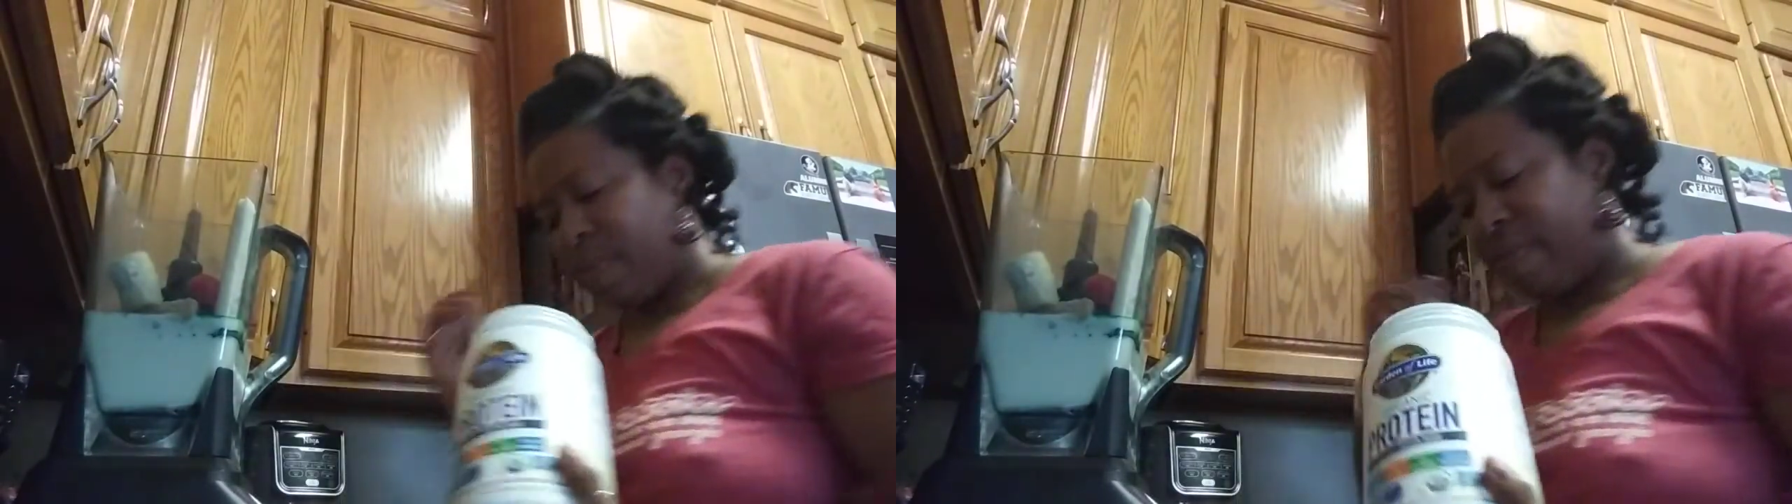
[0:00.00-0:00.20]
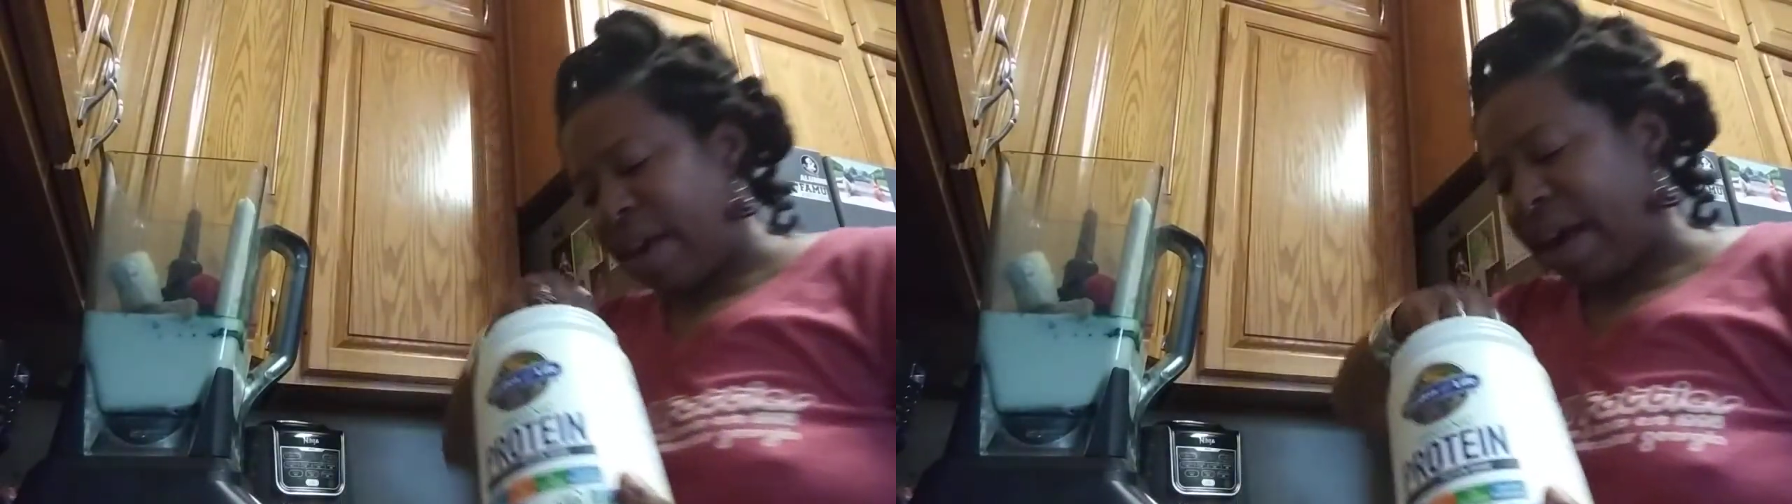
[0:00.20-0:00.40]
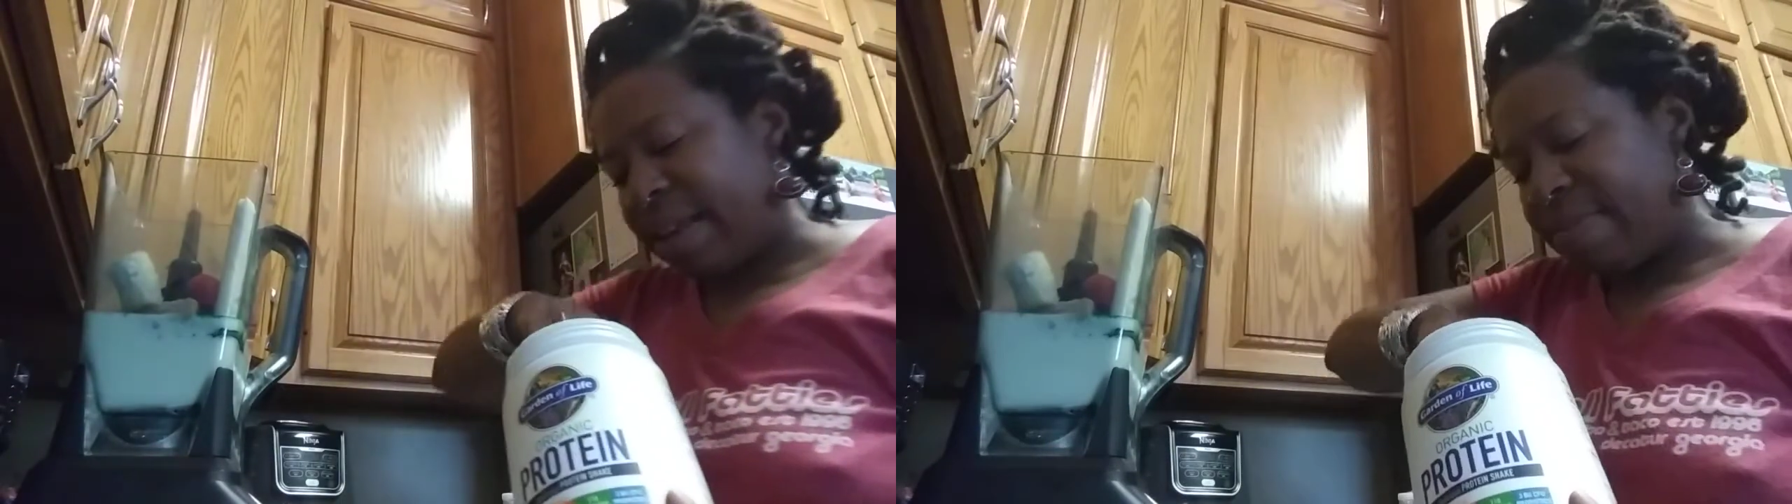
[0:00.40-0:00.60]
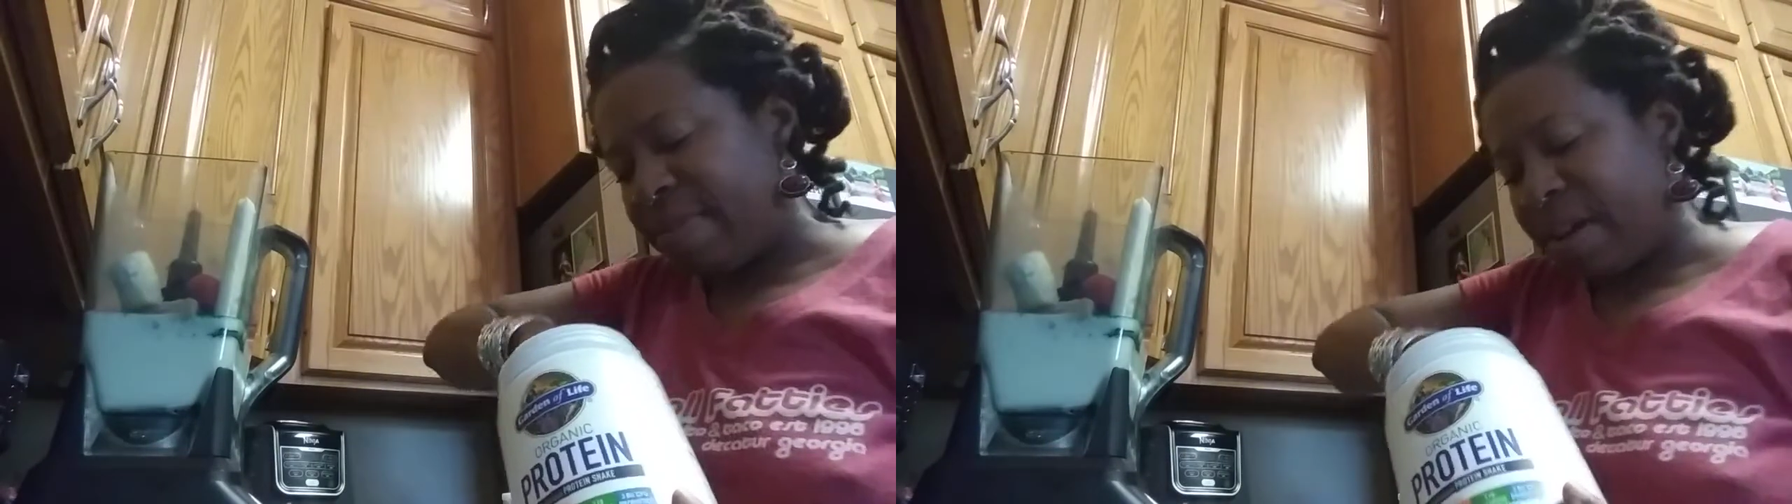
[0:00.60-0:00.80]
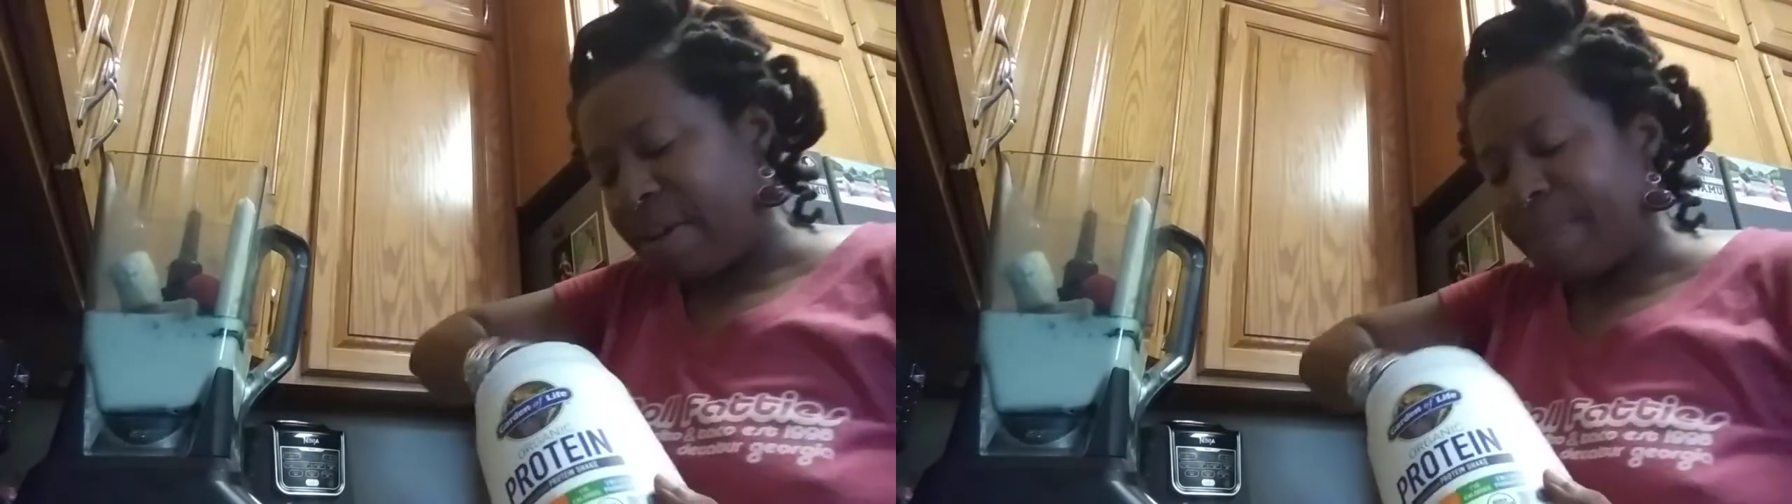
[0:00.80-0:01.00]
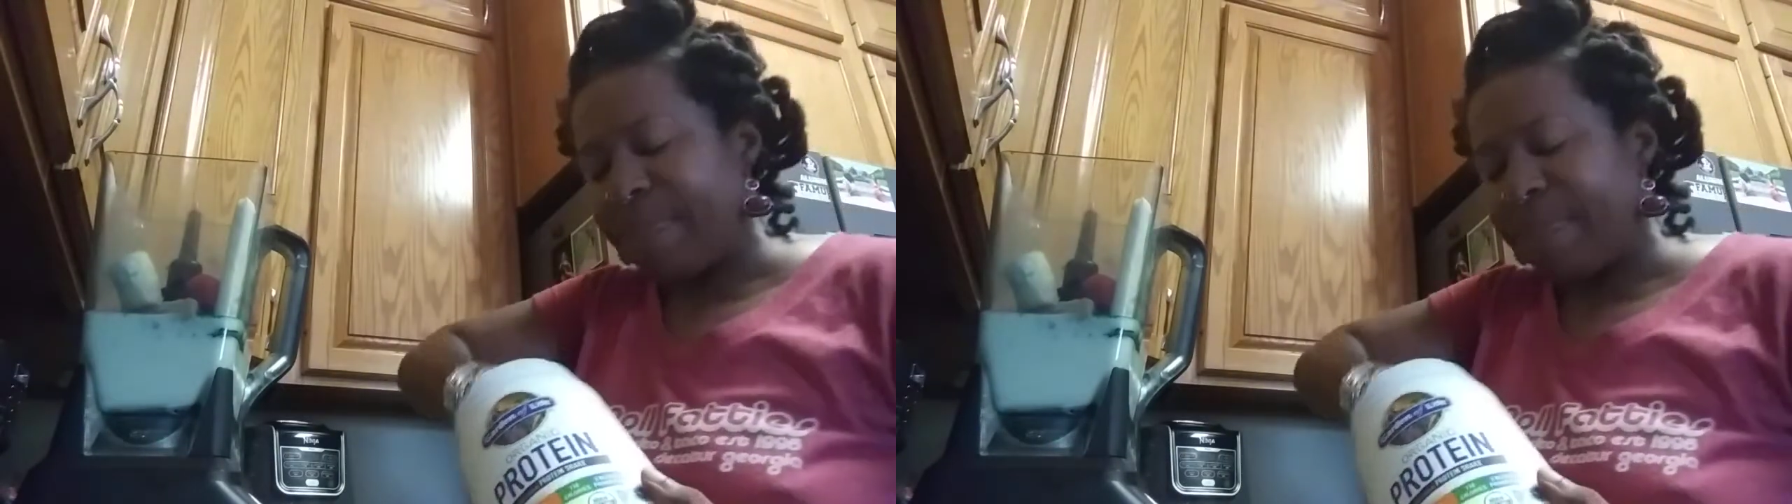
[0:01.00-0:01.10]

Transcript: of that in there.